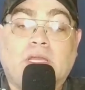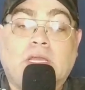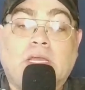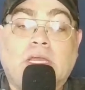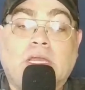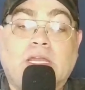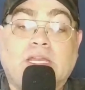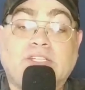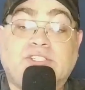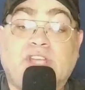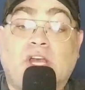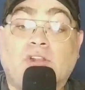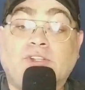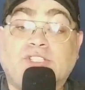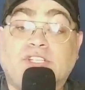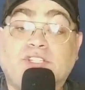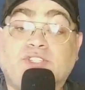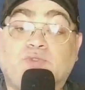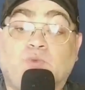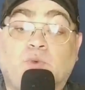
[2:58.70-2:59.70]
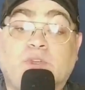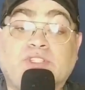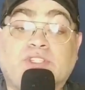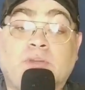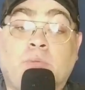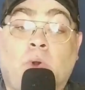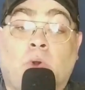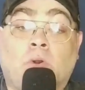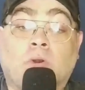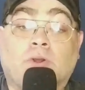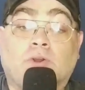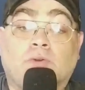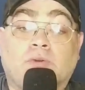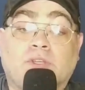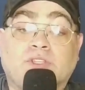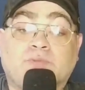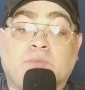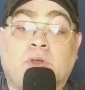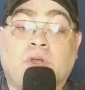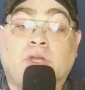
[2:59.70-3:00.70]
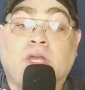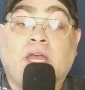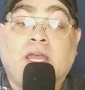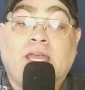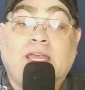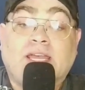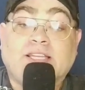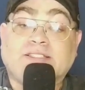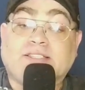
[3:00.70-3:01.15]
Intelligence, Wisdom, or Charisma is the